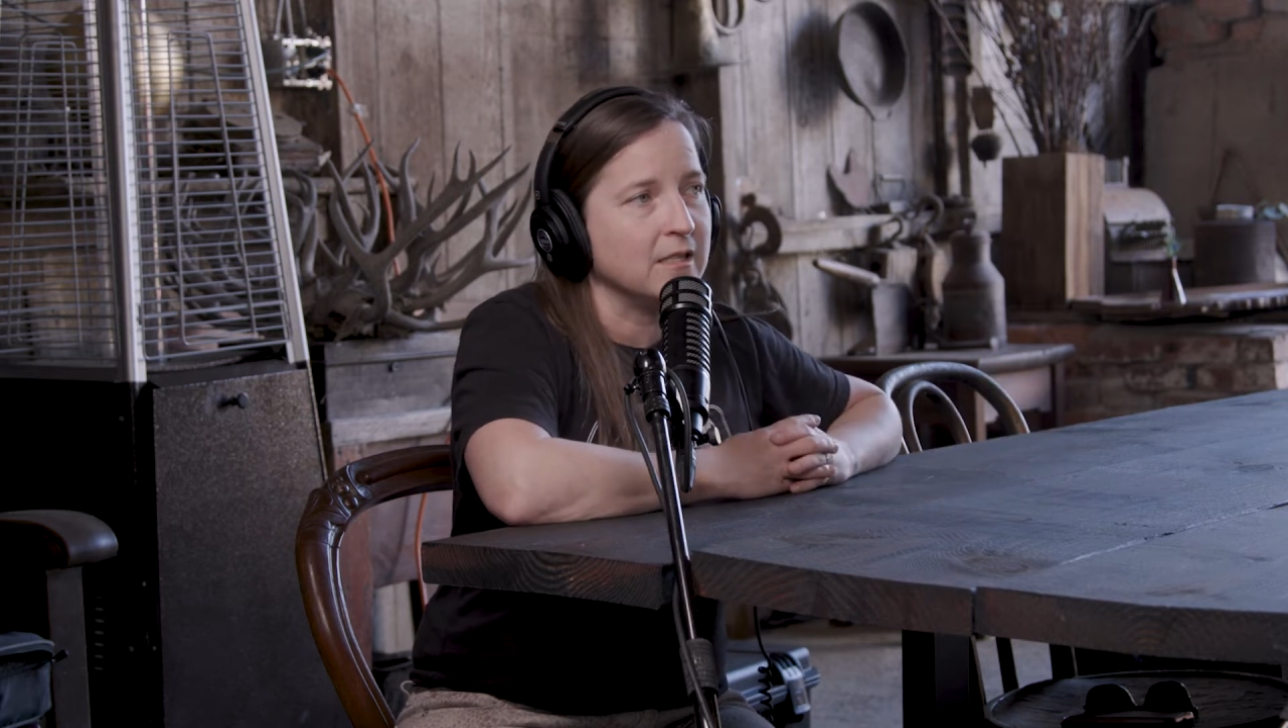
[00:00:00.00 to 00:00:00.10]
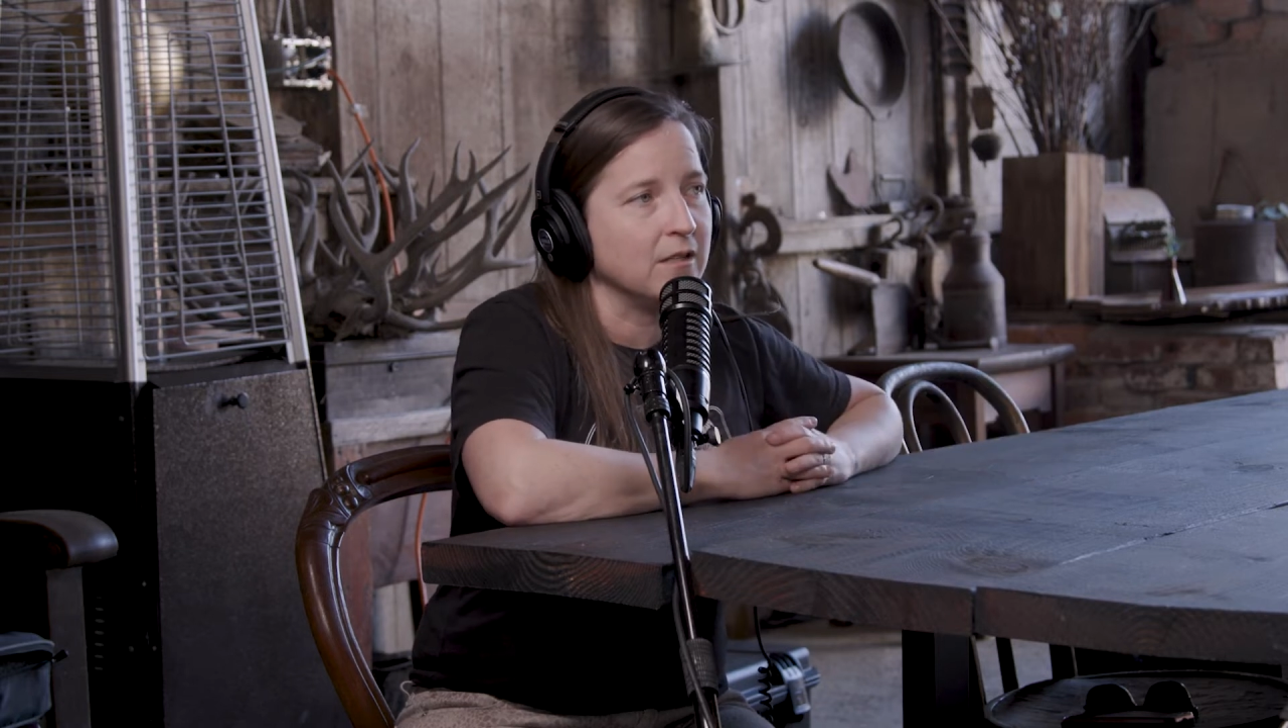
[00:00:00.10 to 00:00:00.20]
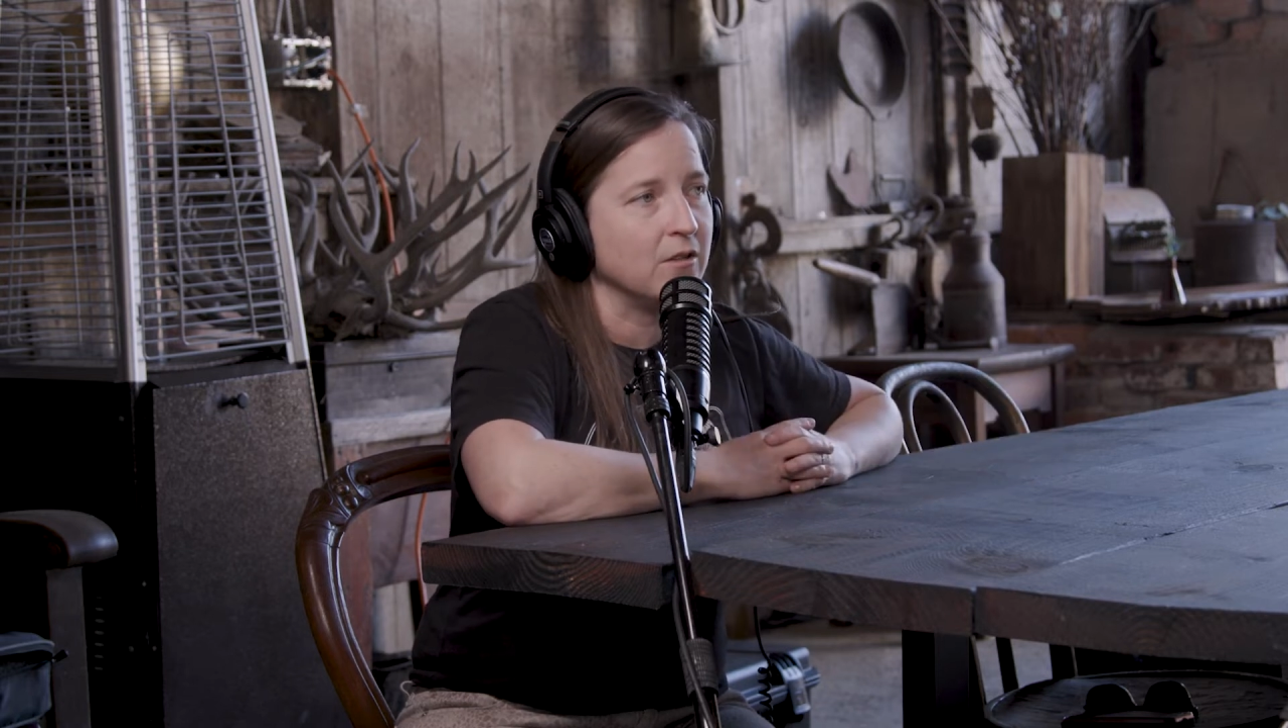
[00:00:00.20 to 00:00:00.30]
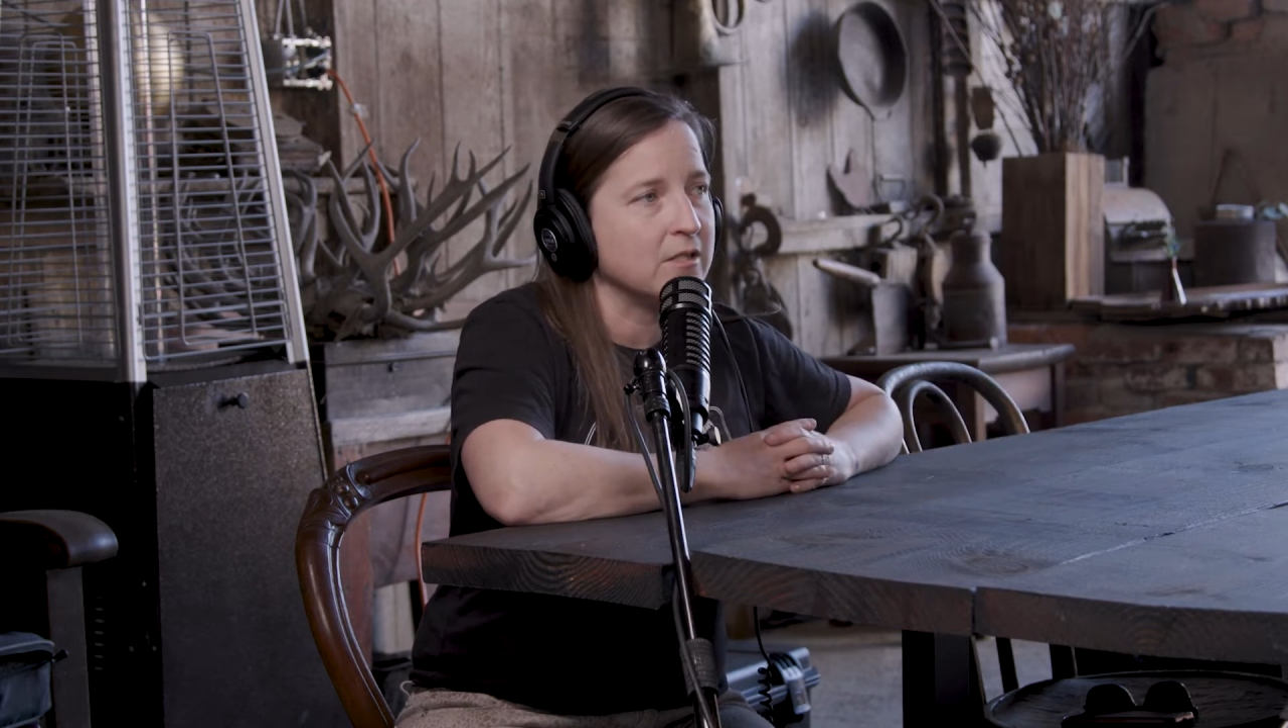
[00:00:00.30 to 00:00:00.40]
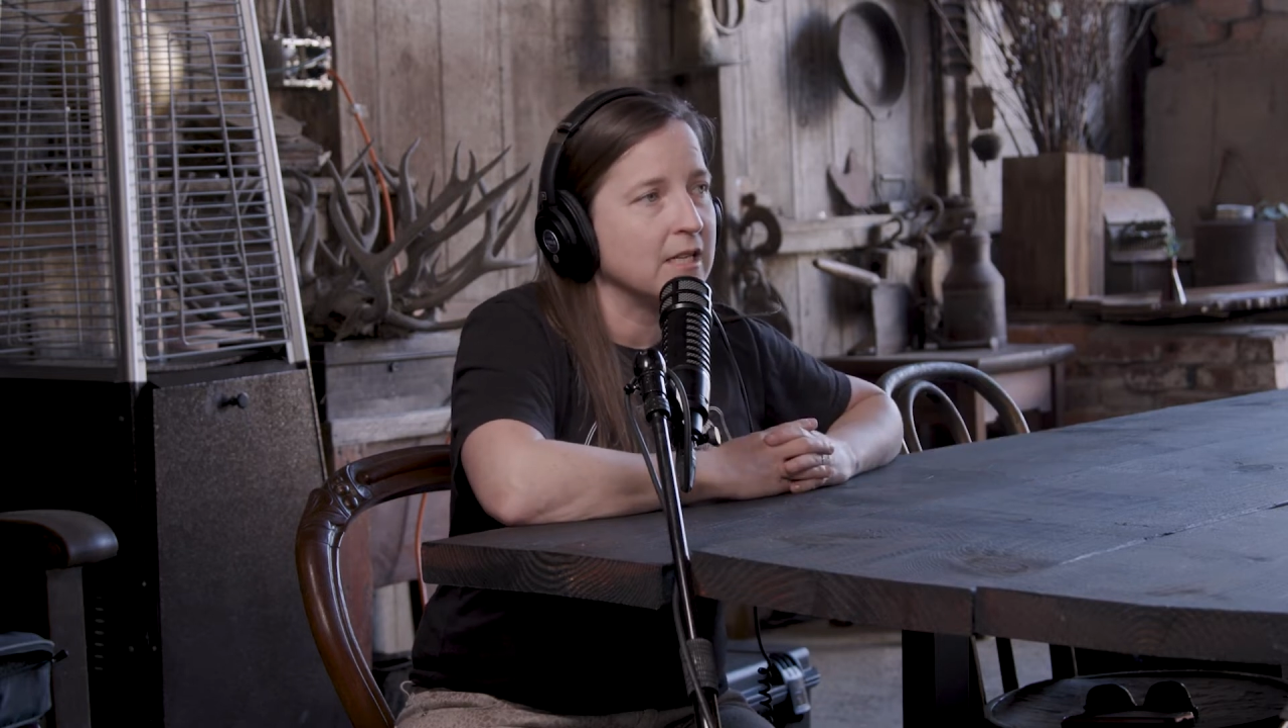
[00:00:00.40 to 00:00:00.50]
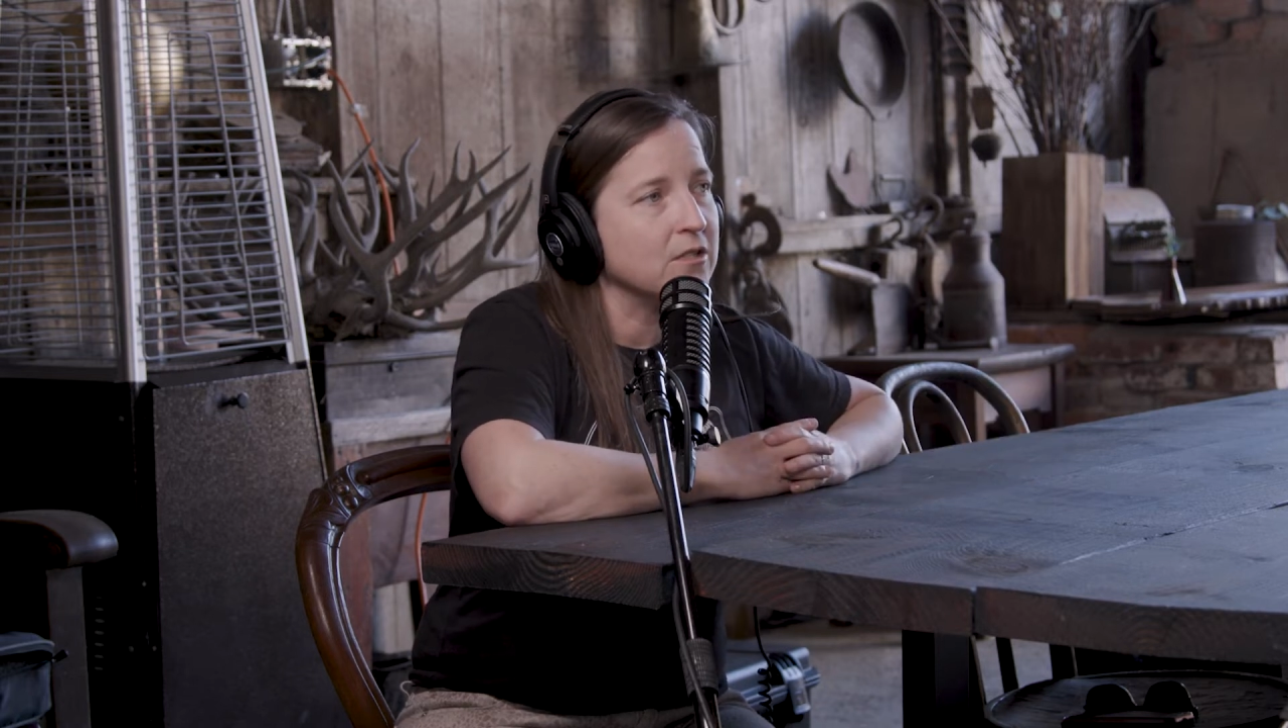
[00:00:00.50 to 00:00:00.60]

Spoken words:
see in Los